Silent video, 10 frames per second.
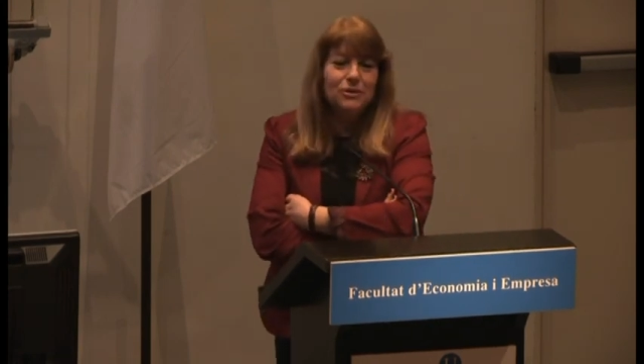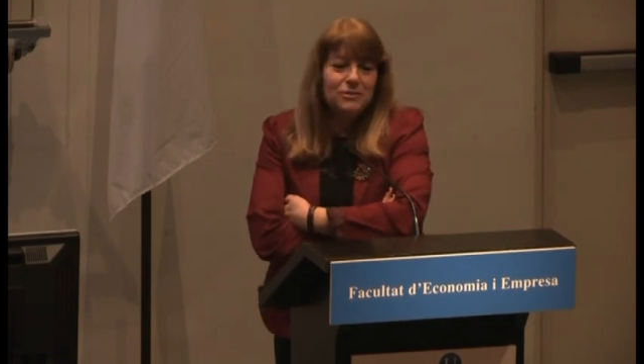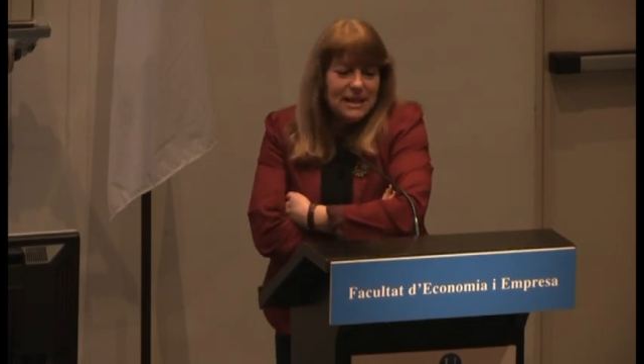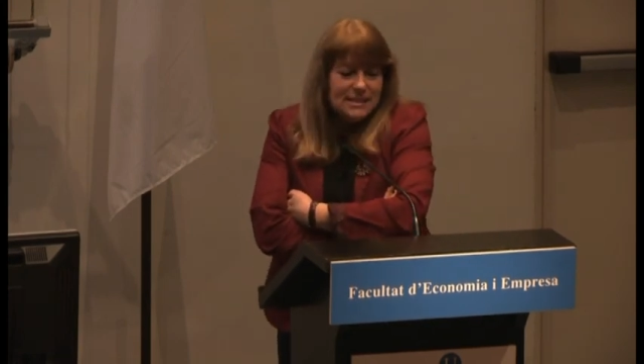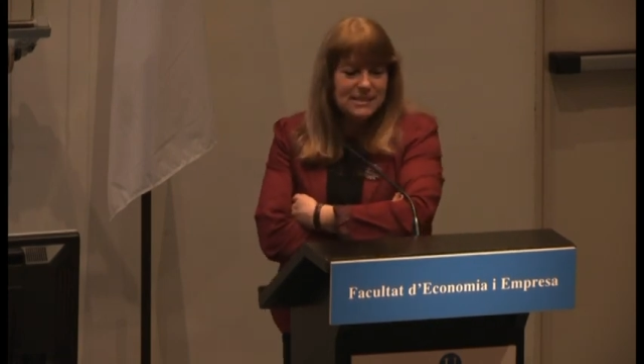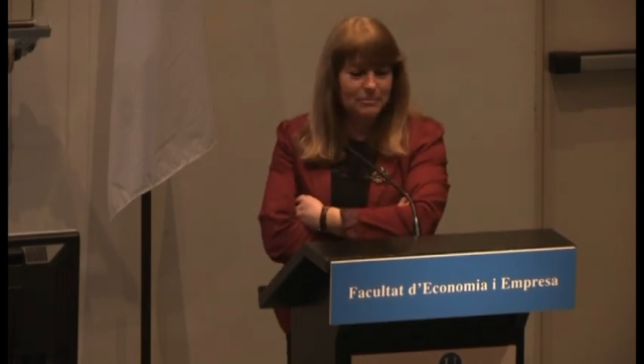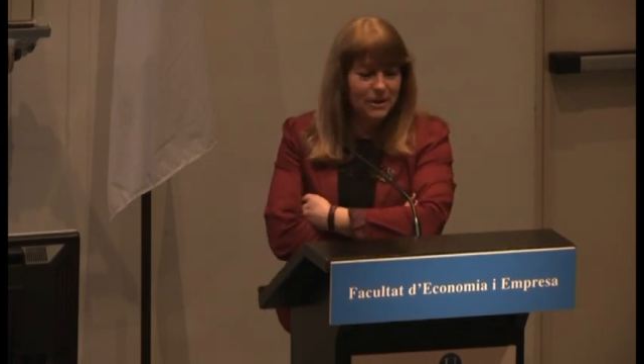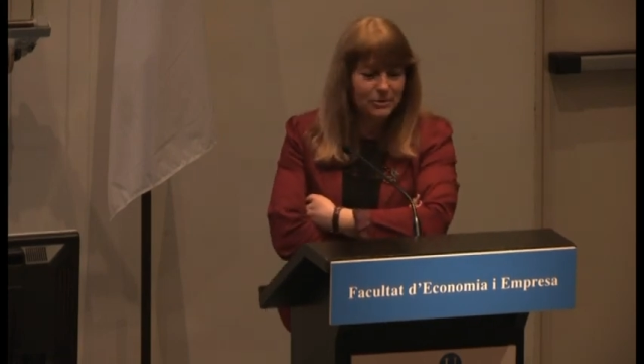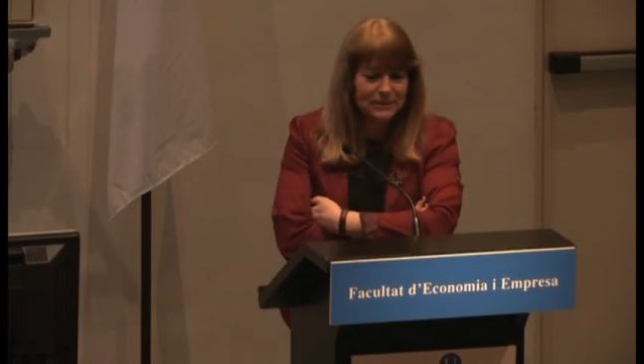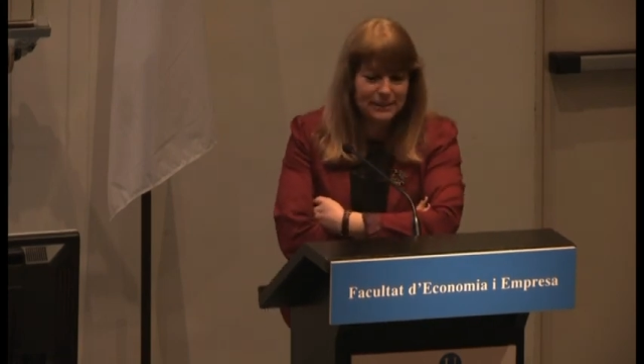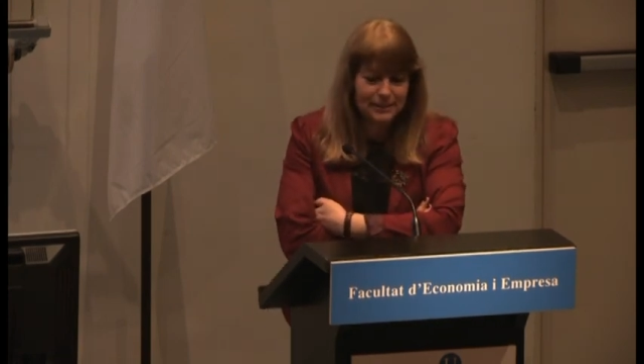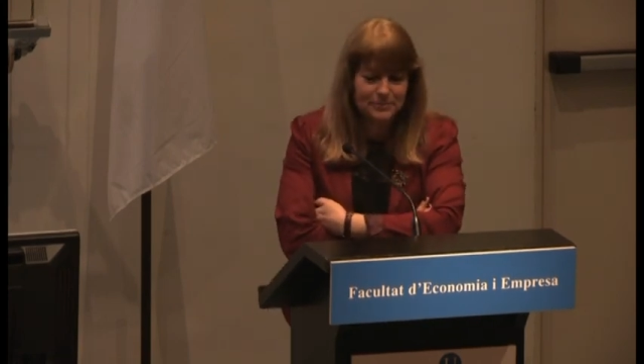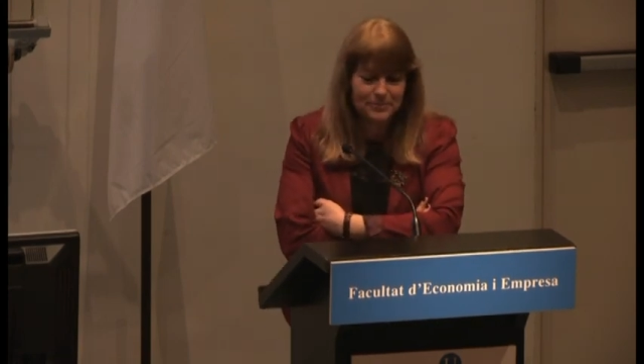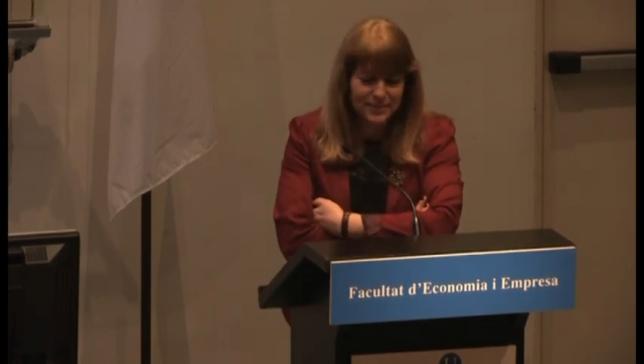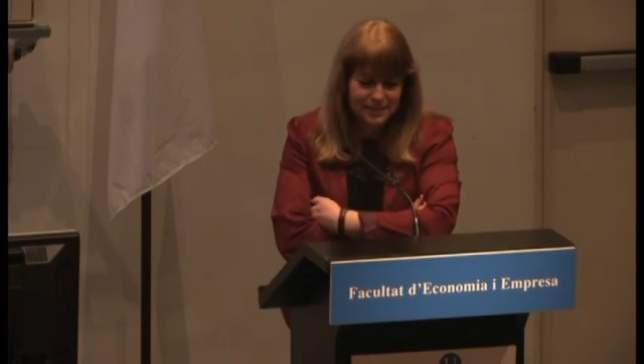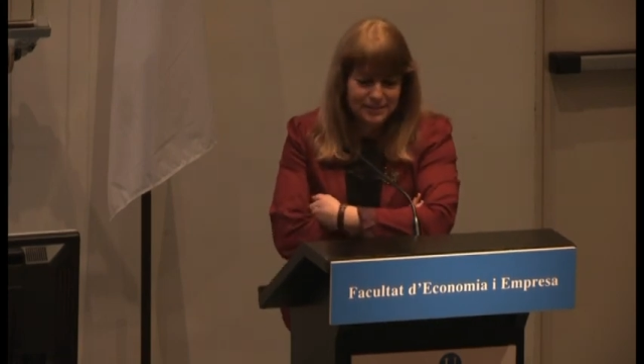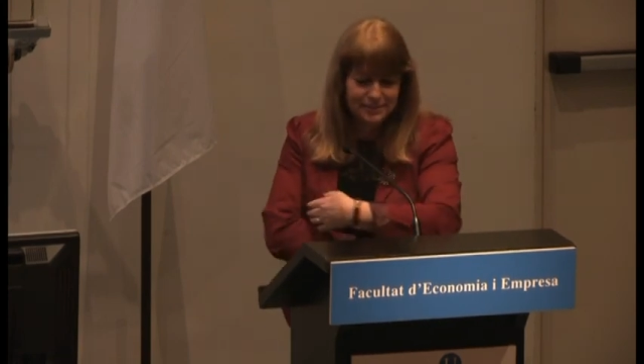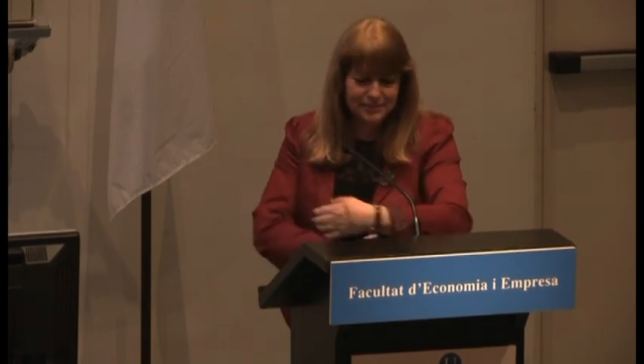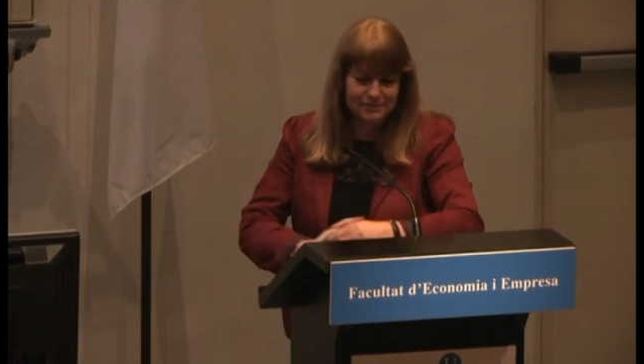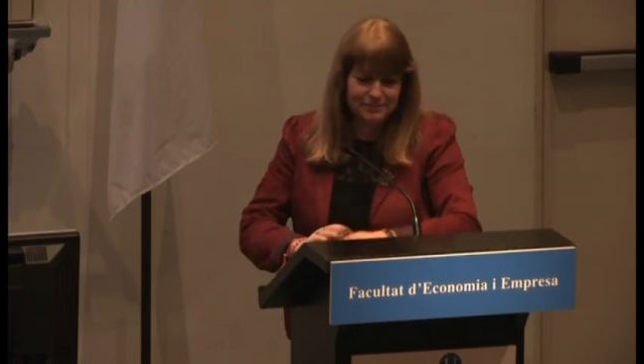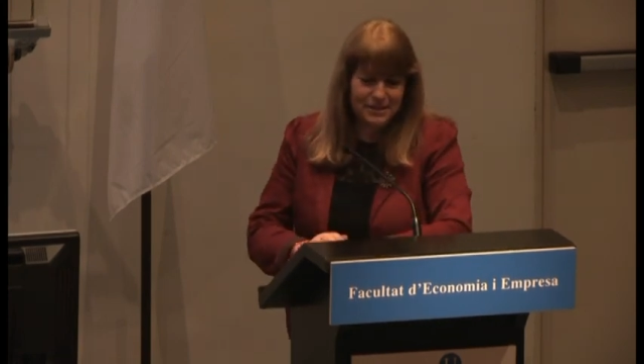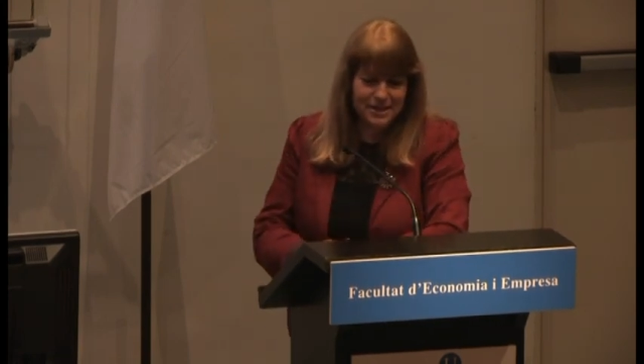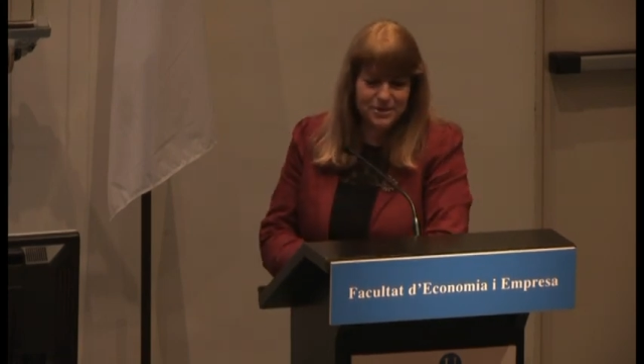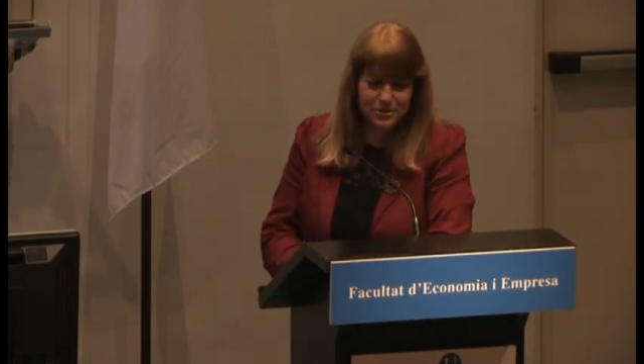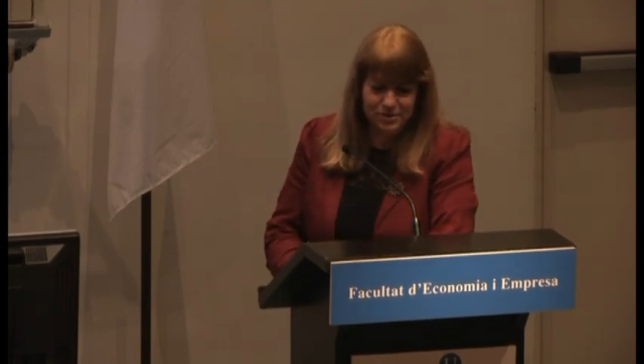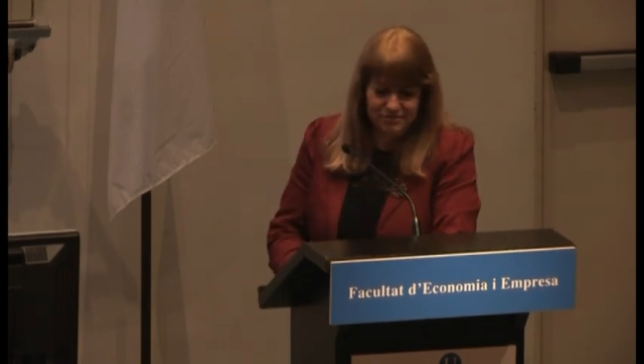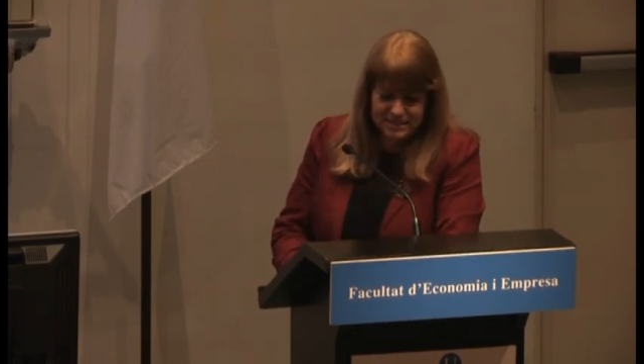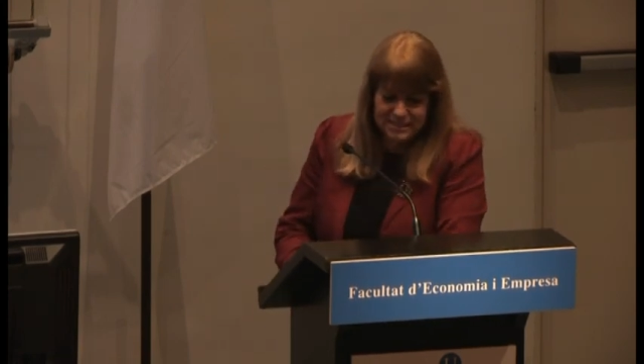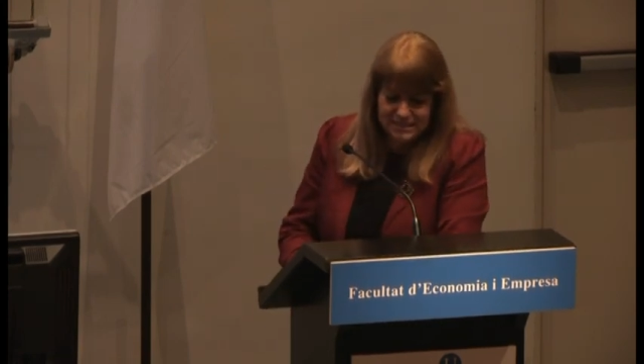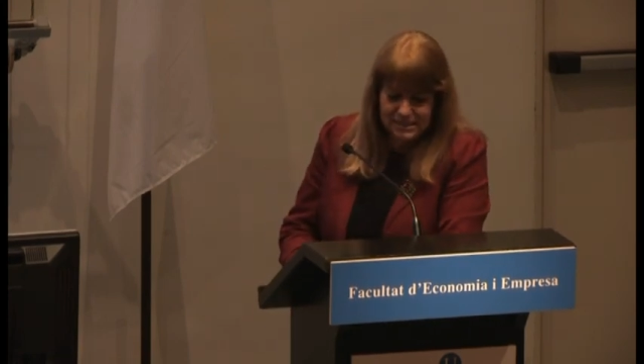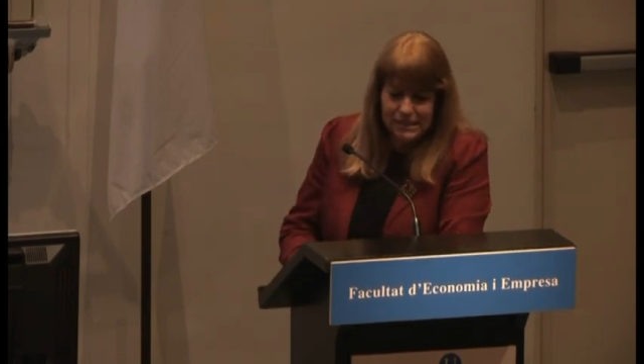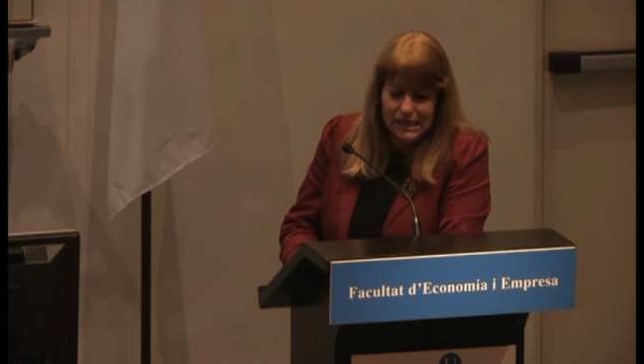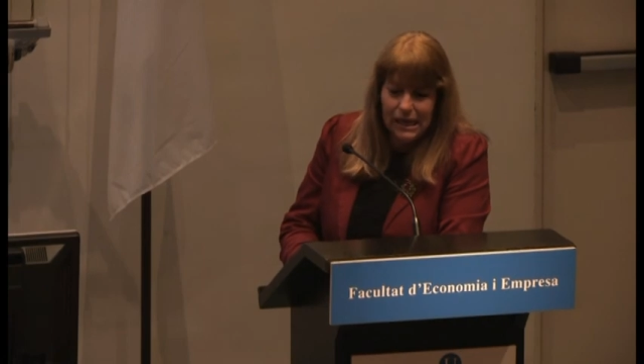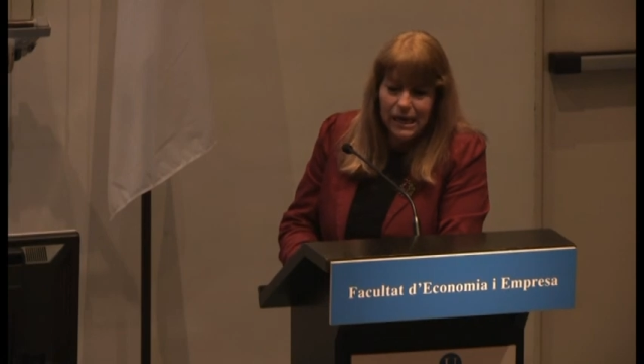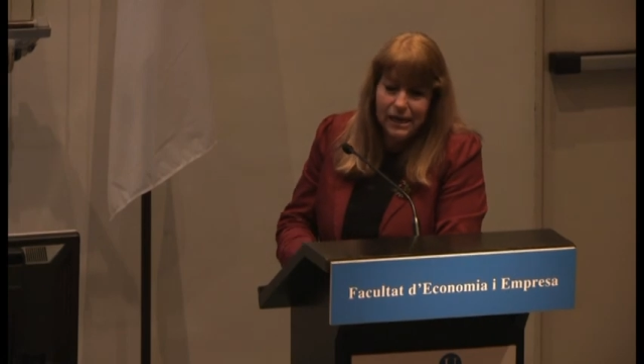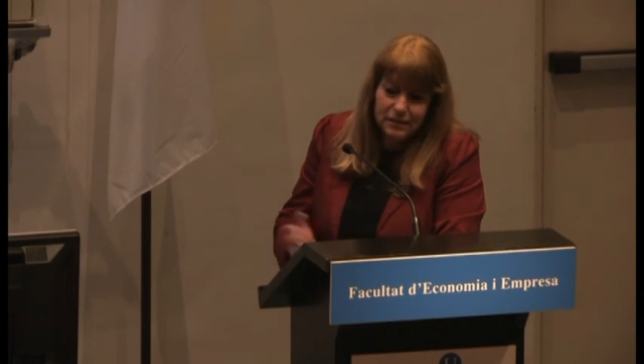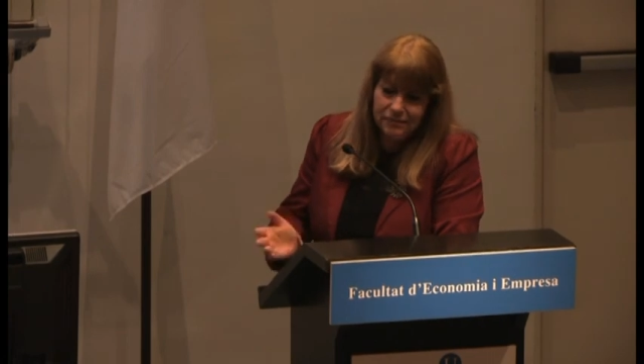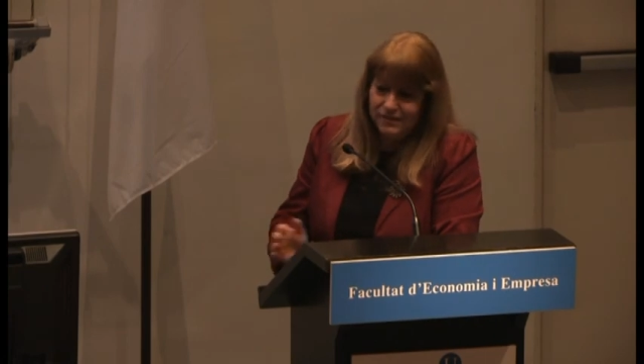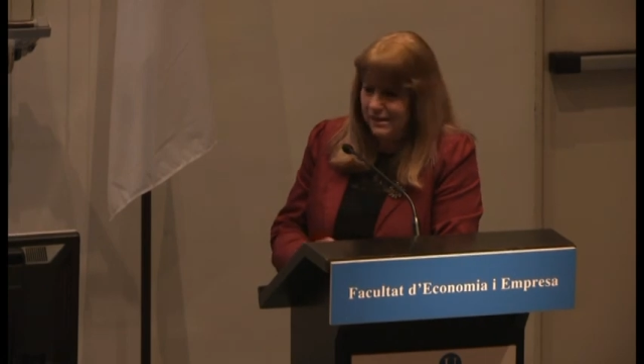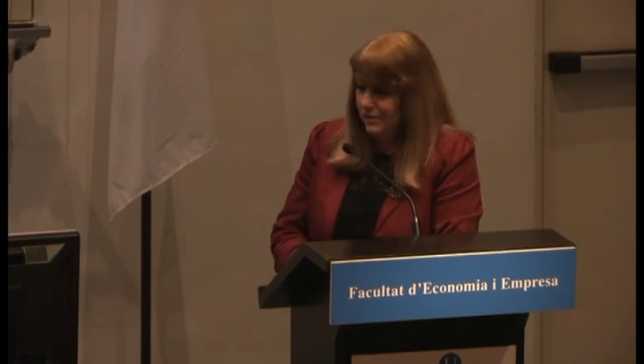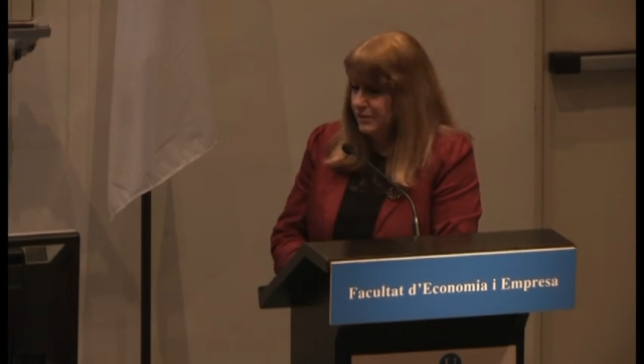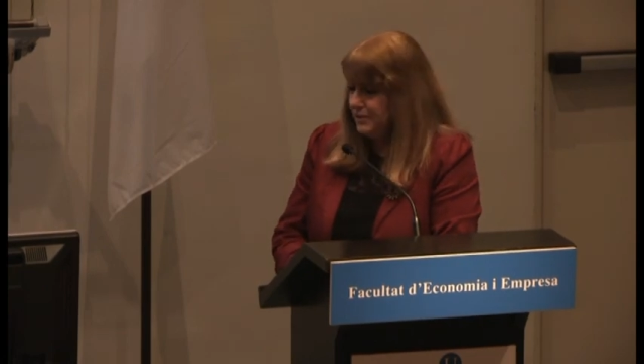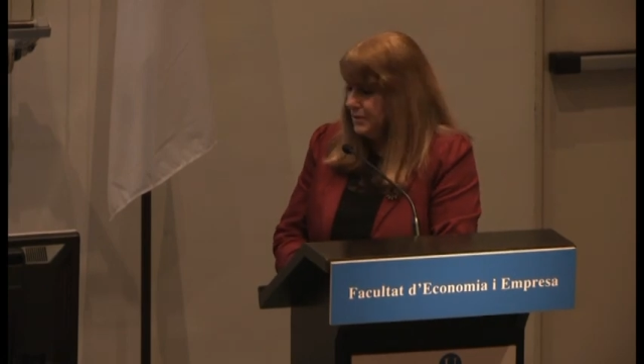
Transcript: that's about my university and the faculty.